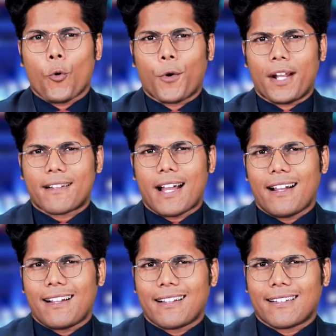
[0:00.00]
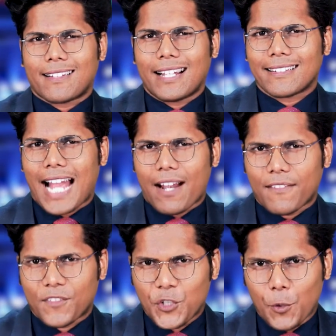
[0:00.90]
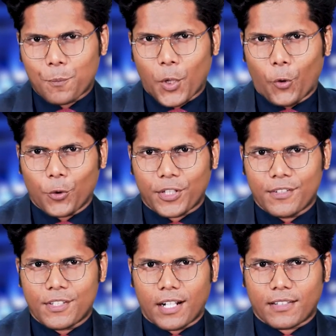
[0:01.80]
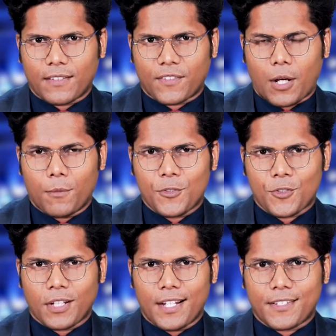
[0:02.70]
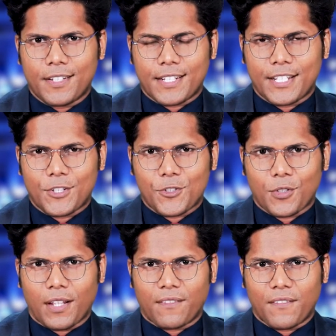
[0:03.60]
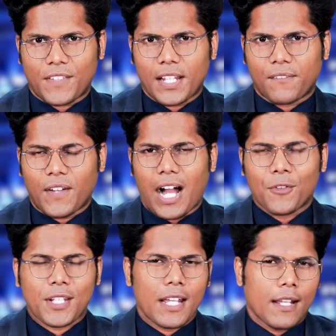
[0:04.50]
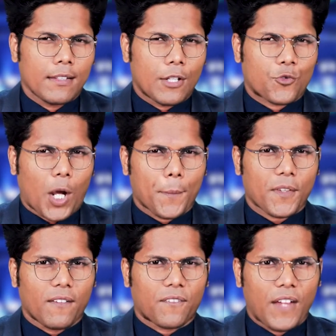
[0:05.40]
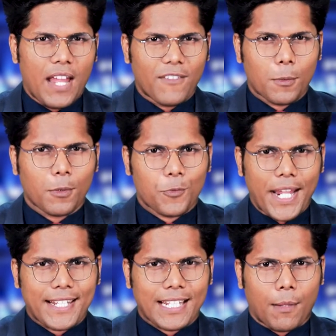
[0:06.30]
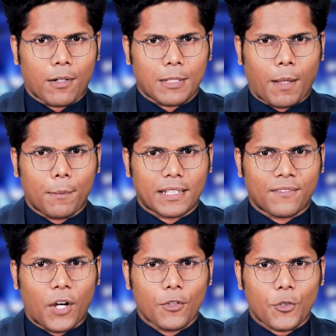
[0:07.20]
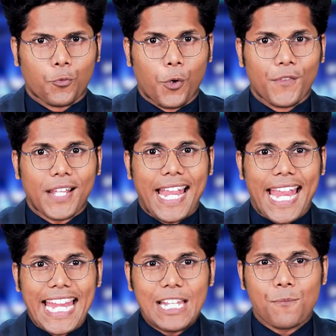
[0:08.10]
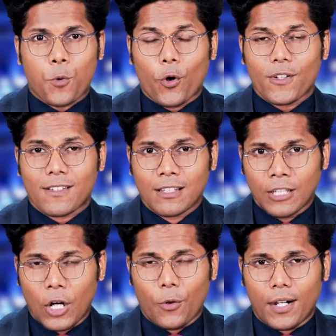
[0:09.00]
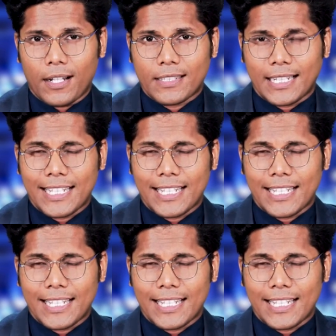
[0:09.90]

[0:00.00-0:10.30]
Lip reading: where a Glengarry Group poll conducted from July 13 to July 15 found that Trump's favorable rating among Republican voters was 8 points lower than